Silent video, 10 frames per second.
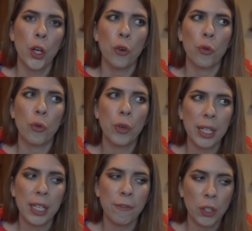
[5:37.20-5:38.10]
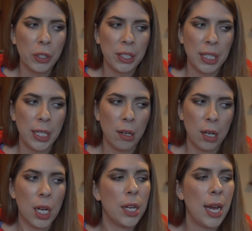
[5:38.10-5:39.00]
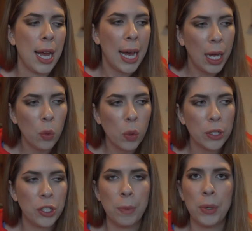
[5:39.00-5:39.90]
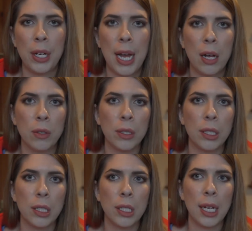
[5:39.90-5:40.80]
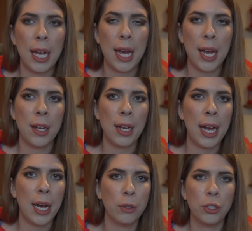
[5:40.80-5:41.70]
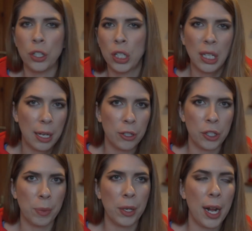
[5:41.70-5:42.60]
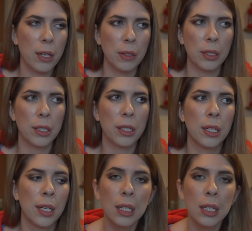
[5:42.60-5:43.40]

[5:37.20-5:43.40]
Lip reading: really focusing on how words are pronounced and how certain letters are pronounced.